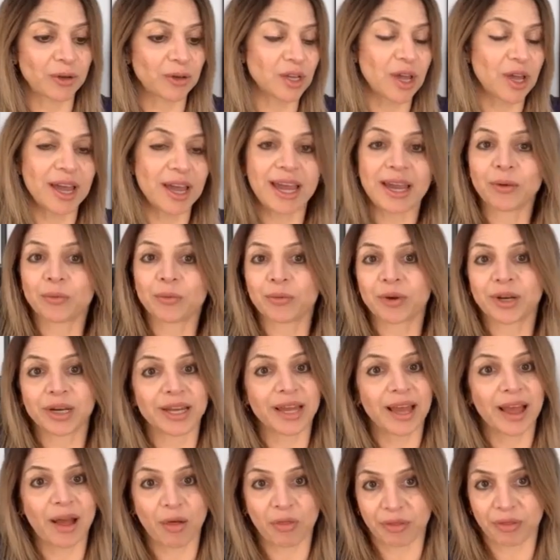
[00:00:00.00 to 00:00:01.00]
I eat really
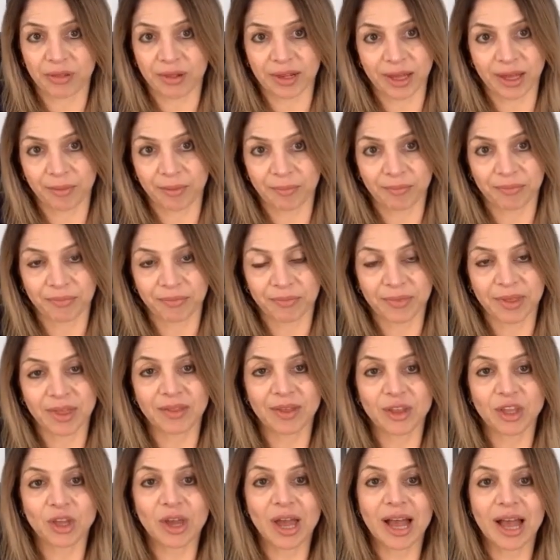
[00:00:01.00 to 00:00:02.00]
healthily, and then
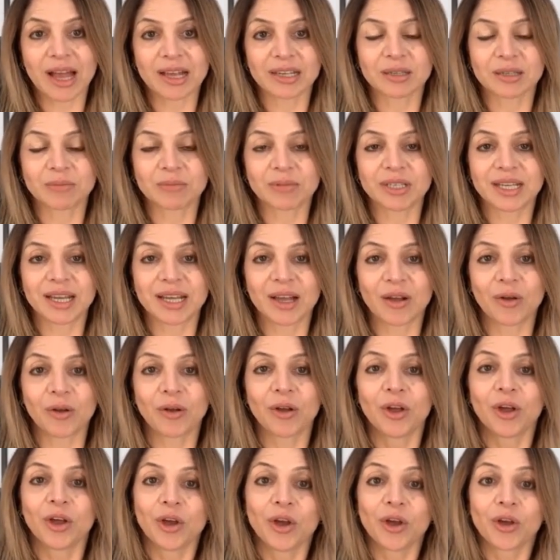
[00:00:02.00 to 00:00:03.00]
you ask them to tell
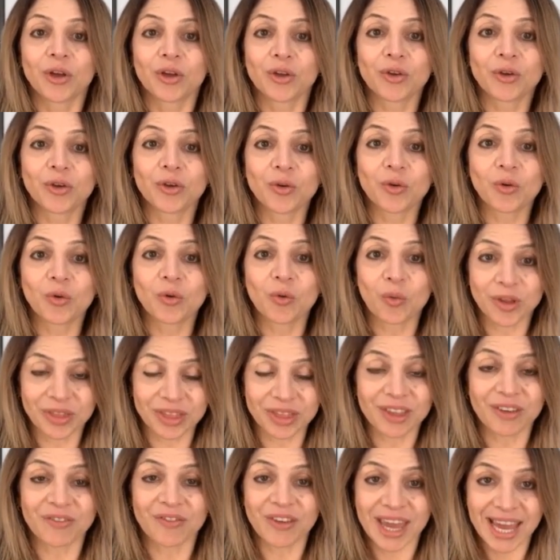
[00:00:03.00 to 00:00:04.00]
you what
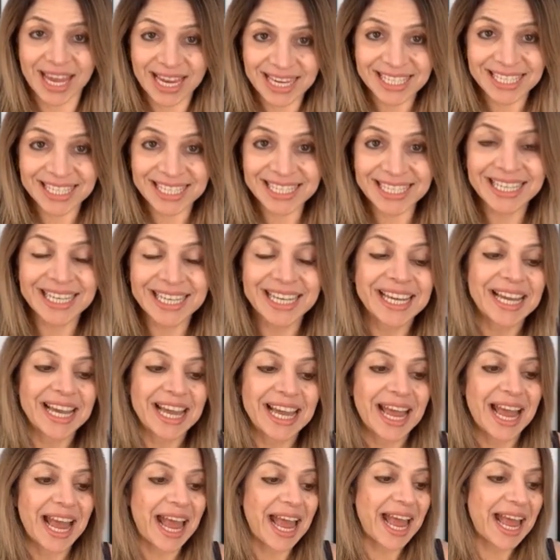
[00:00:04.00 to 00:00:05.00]
they've eaten
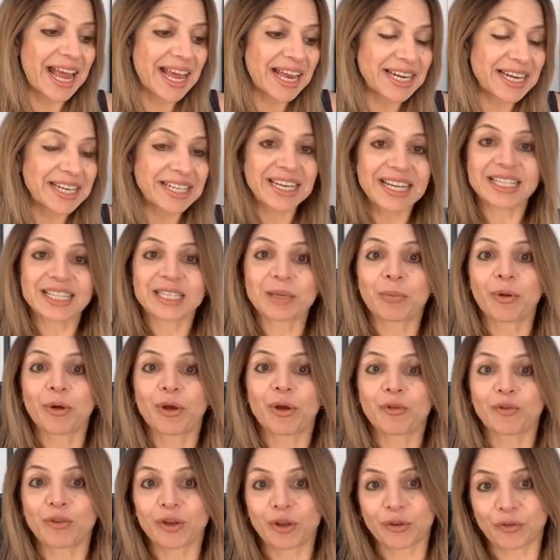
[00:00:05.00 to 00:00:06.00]
and it's a
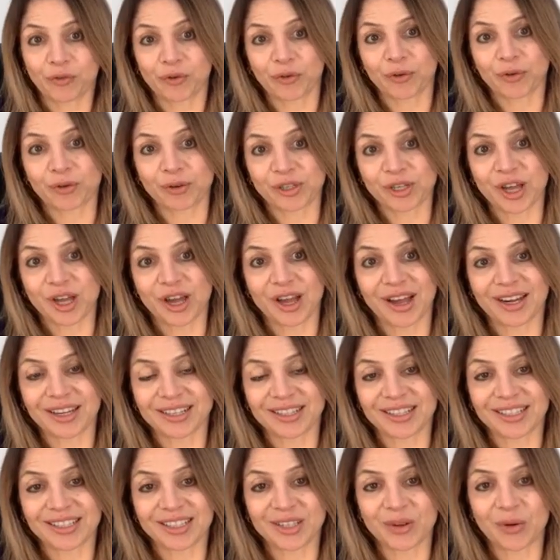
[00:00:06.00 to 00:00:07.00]
perfect food diet.
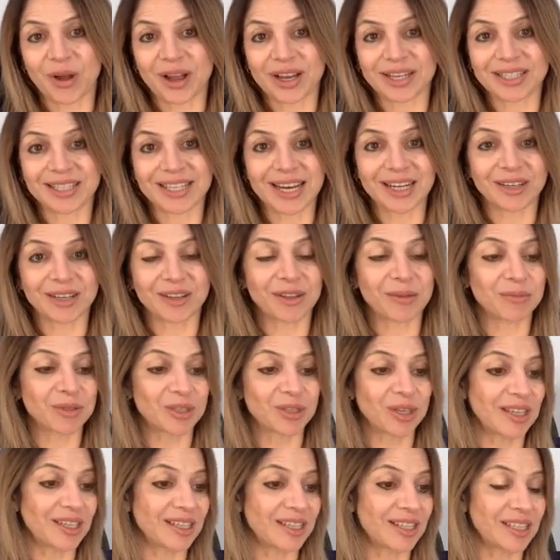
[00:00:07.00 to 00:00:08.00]
And so I say to them, so
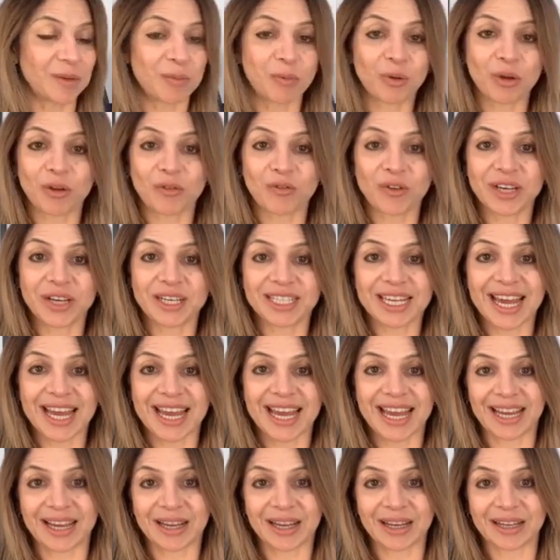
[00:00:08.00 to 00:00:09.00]
this is a perfect day.